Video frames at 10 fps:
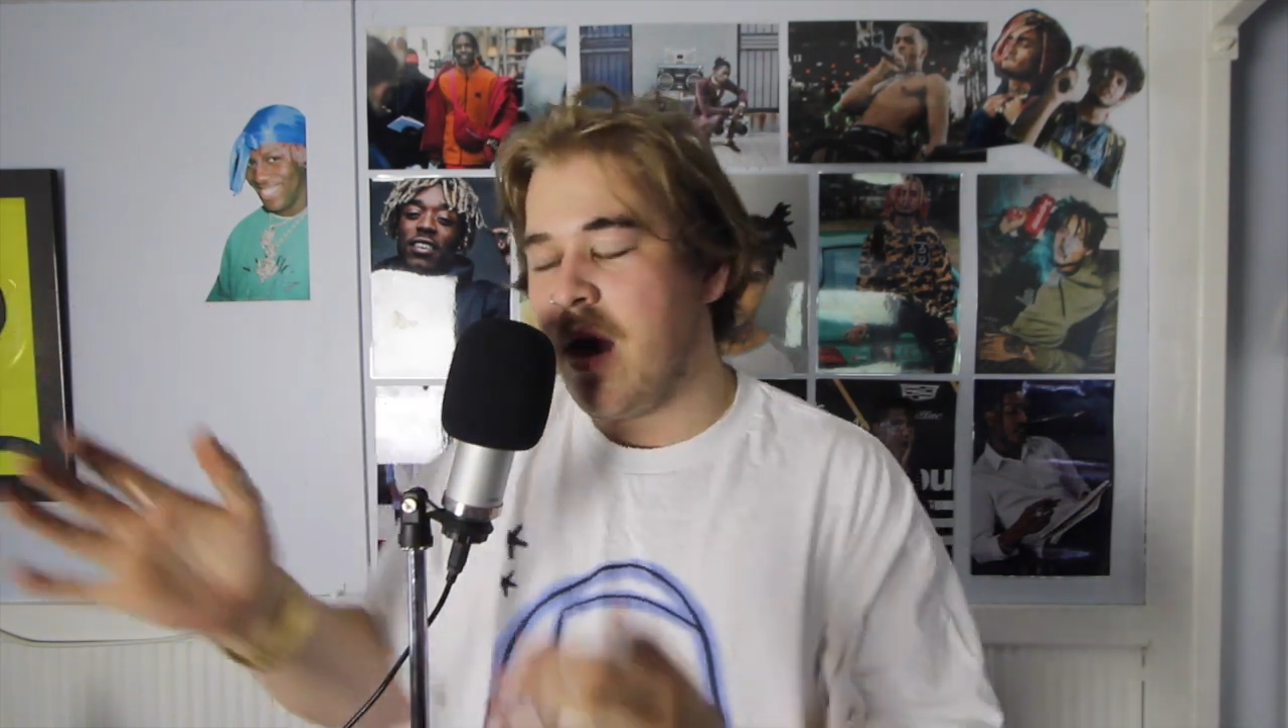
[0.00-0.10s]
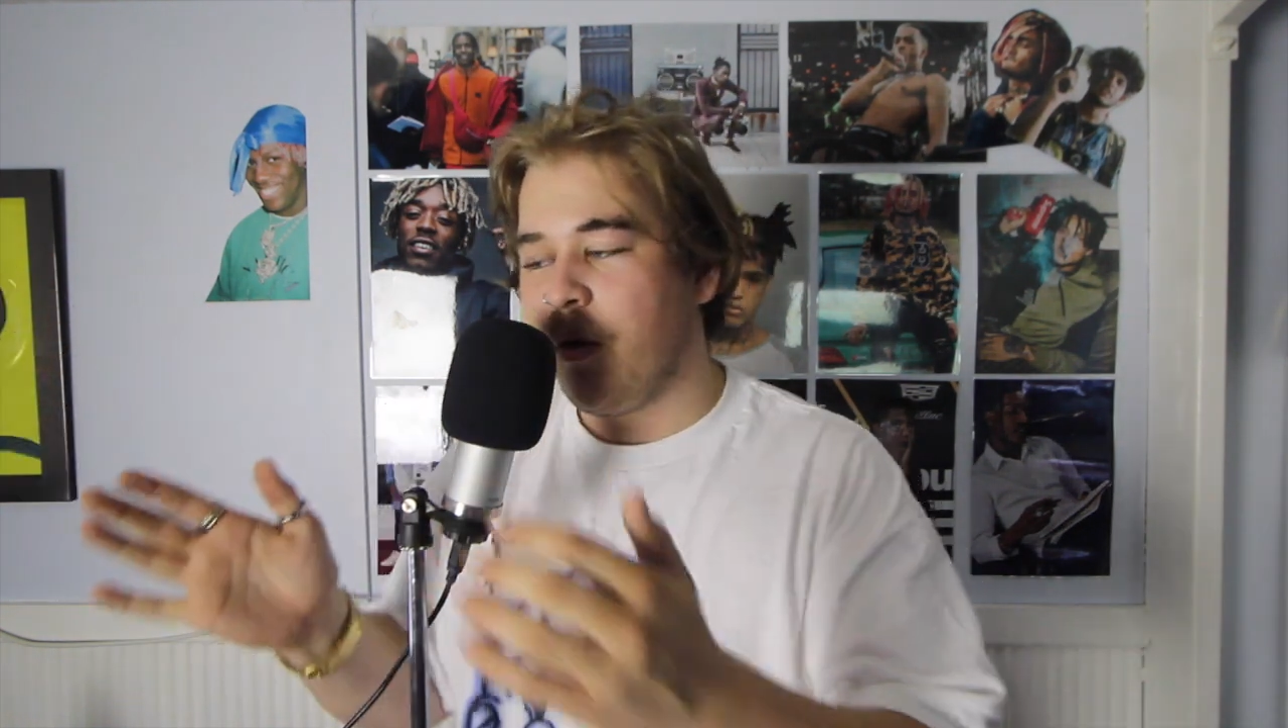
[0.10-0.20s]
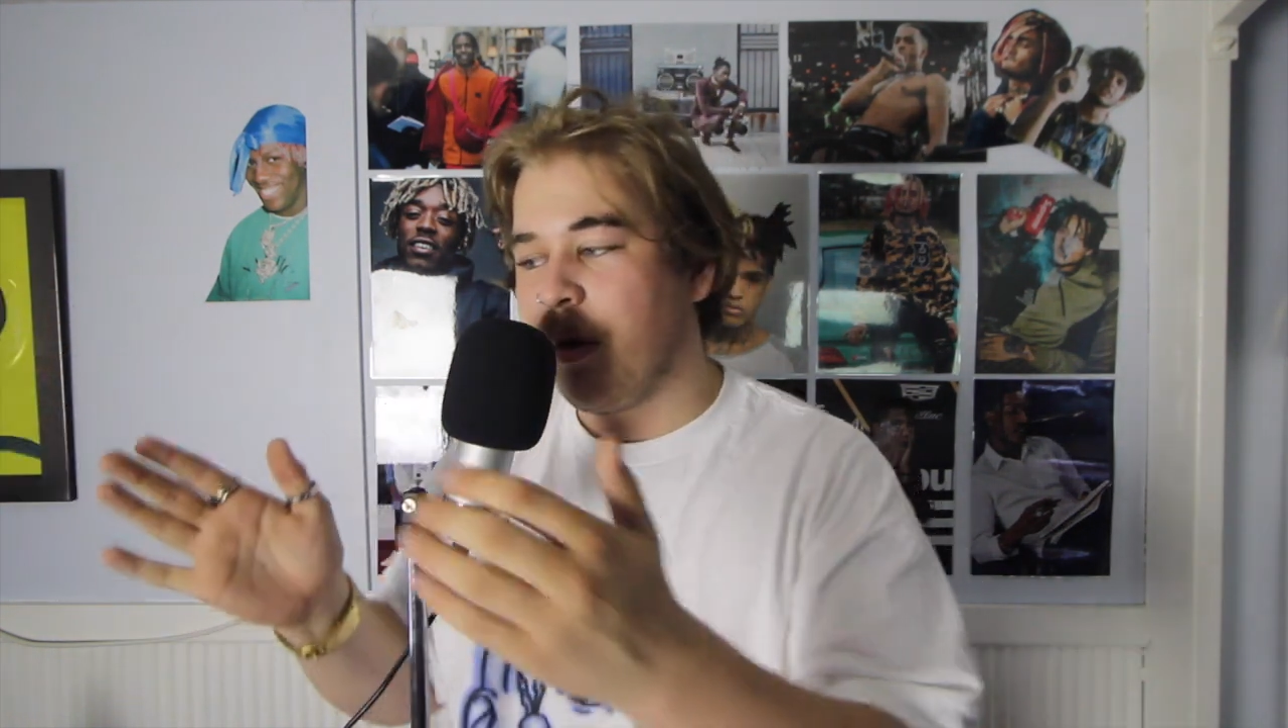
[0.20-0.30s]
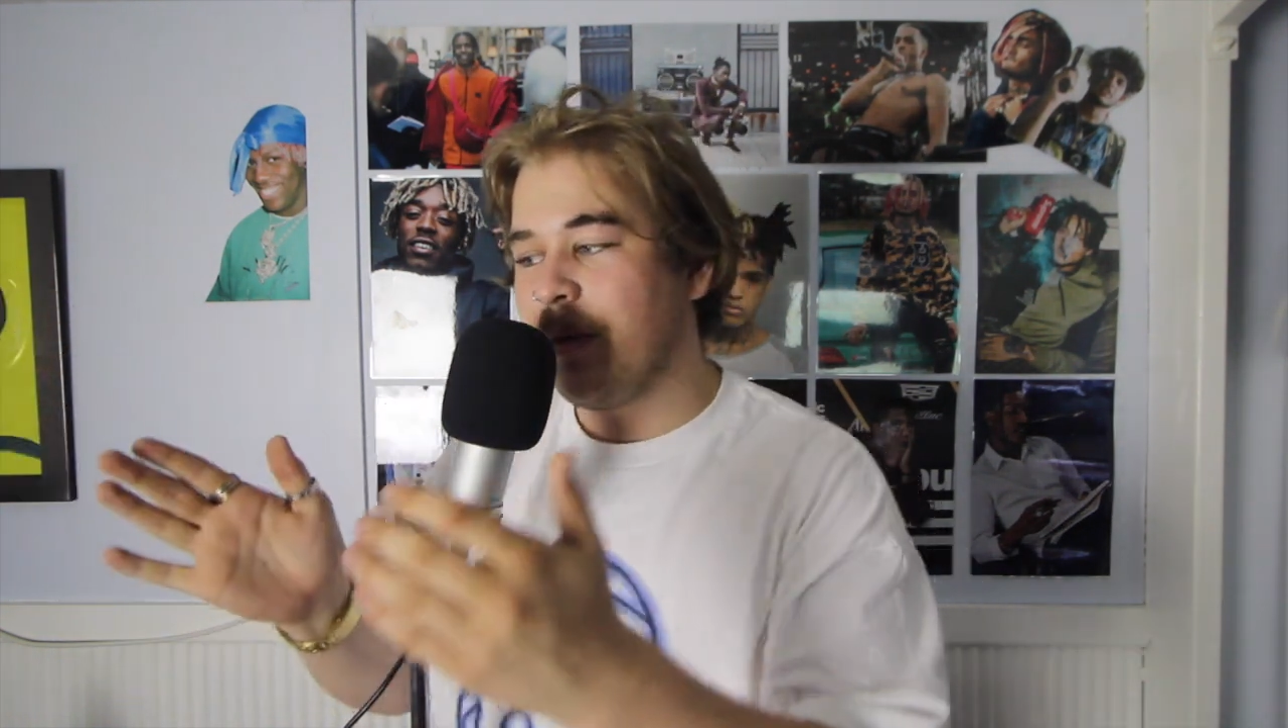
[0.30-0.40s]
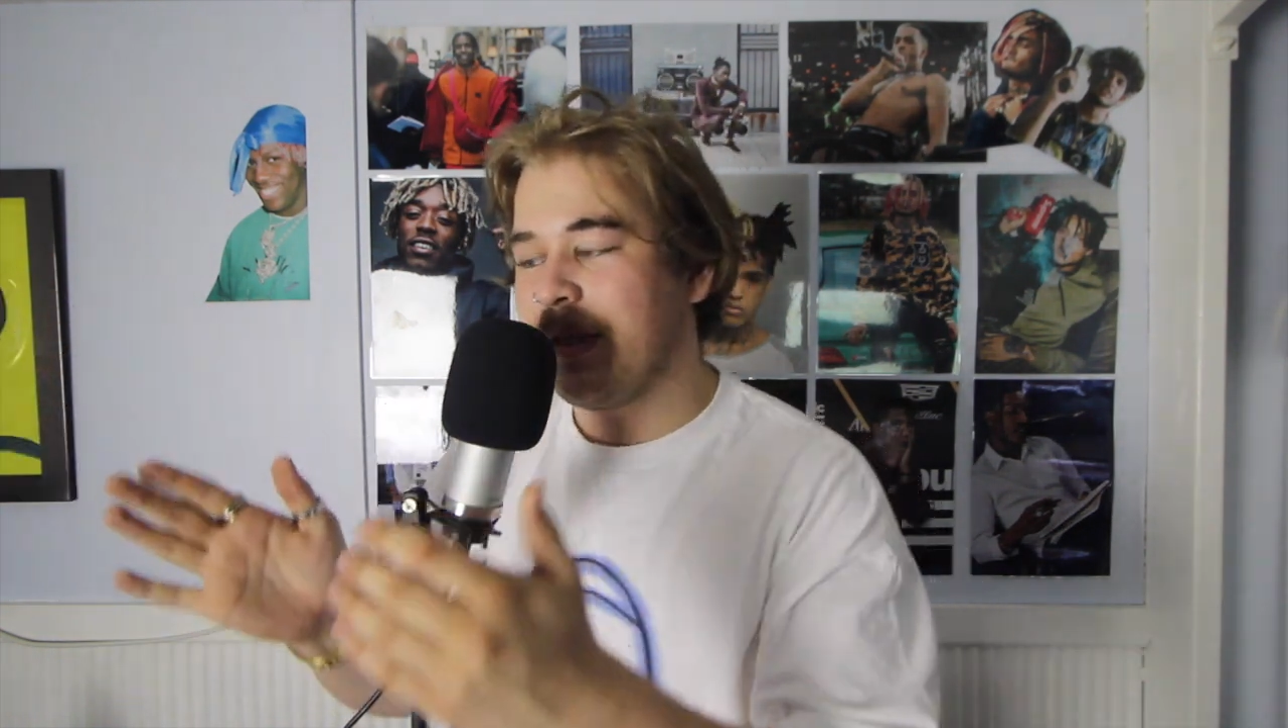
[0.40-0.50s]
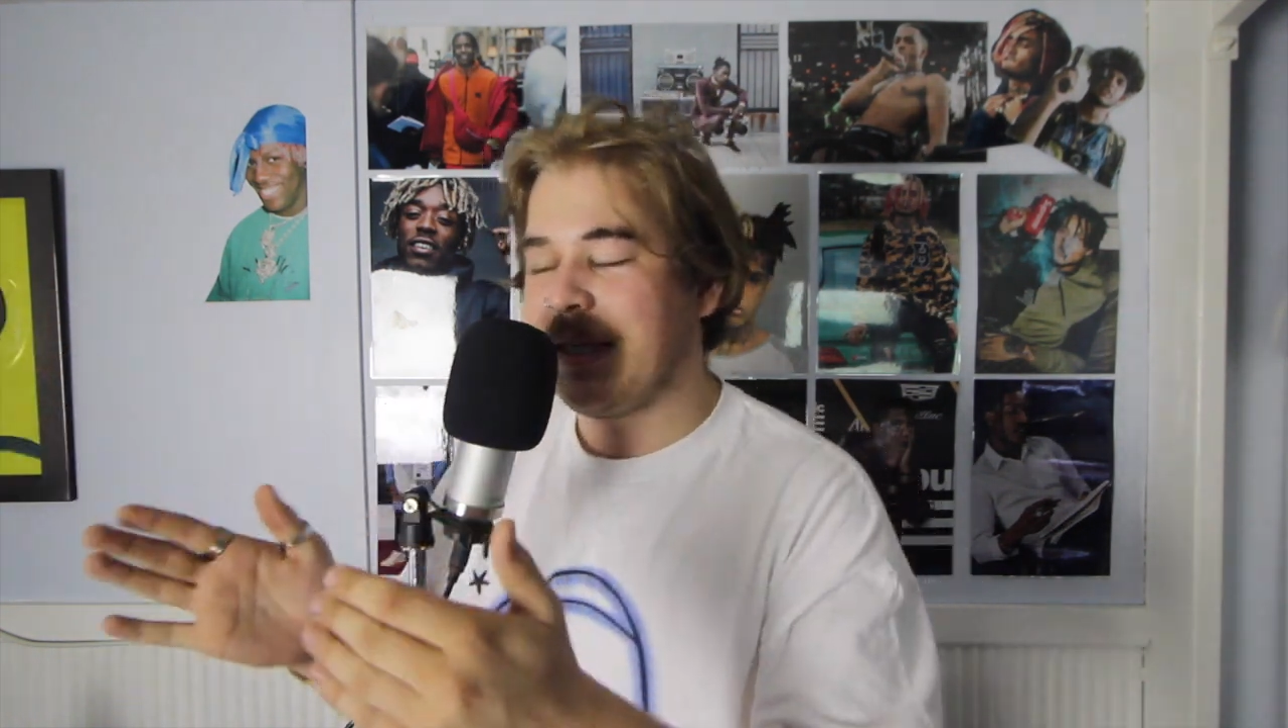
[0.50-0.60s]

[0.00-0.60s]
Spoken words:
we were